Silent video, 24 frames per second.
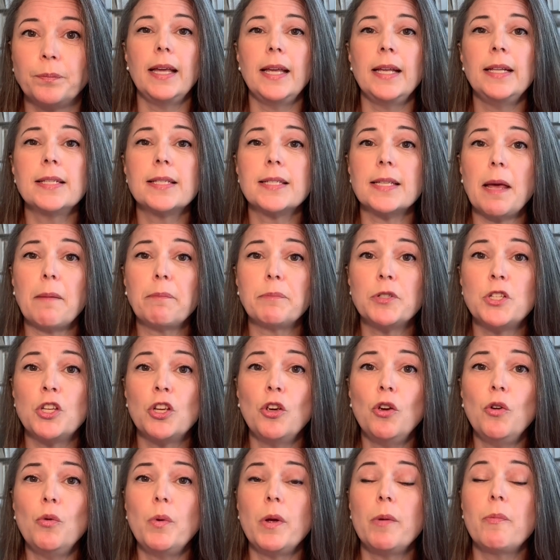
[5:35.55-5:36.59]
In step
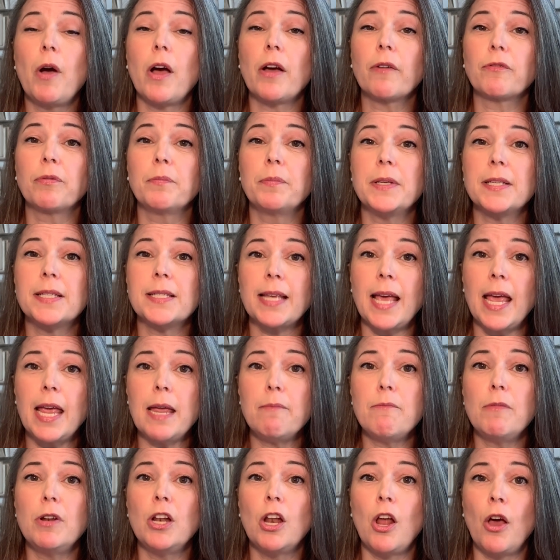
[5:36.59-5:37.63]
2, we work from the
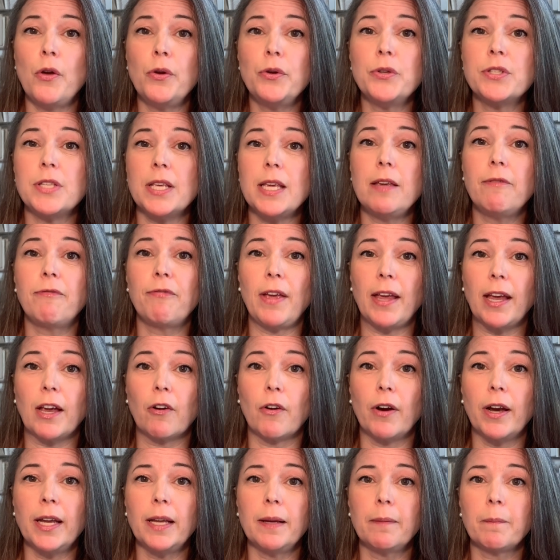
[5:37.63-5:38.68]
same low C
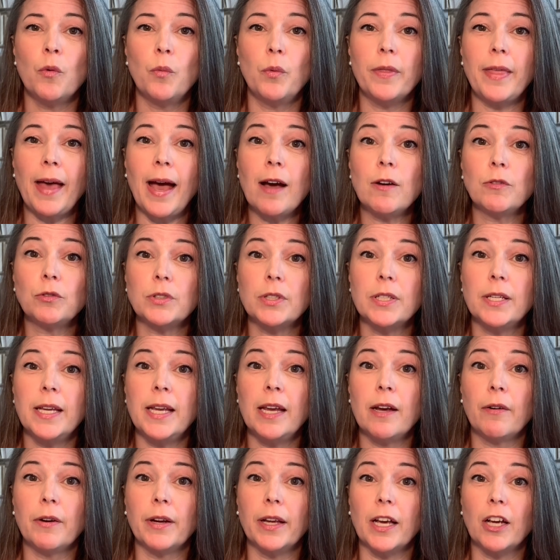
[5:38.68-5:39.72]
fingering without
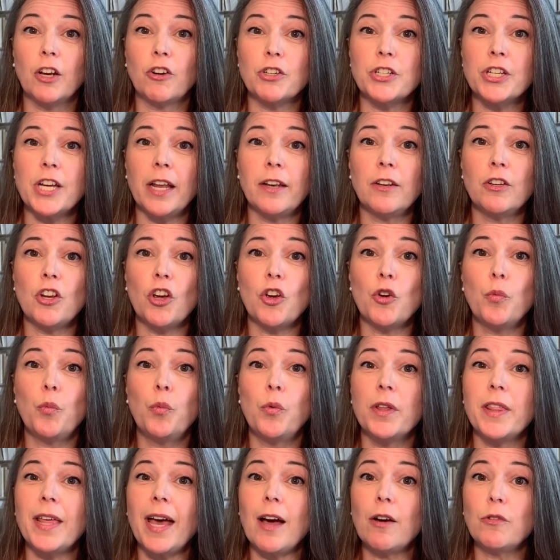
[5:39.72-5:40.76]
hearing a crescendo,
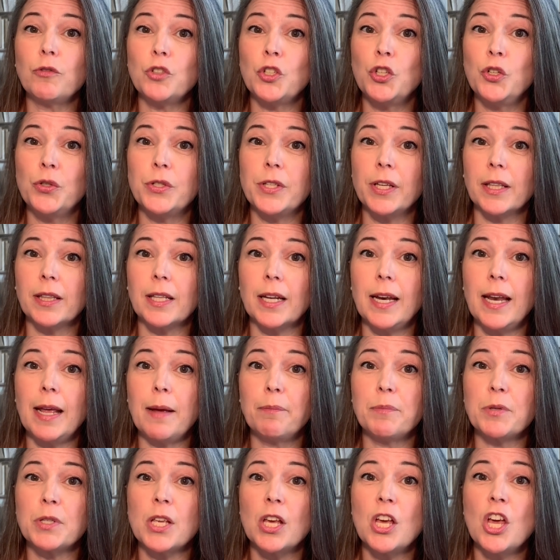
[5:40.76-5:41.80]
without using the
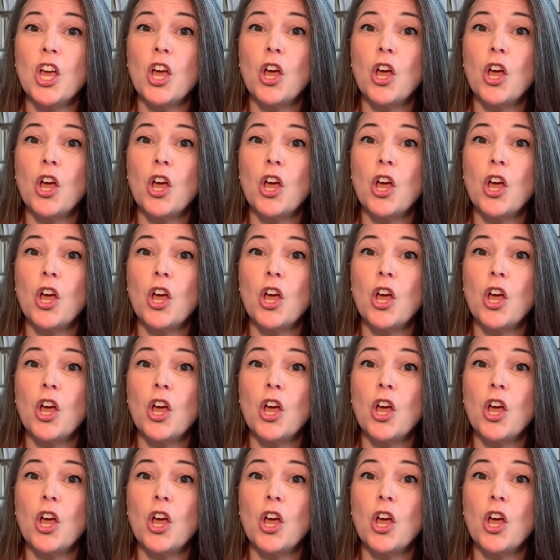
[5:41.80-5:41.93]
lips.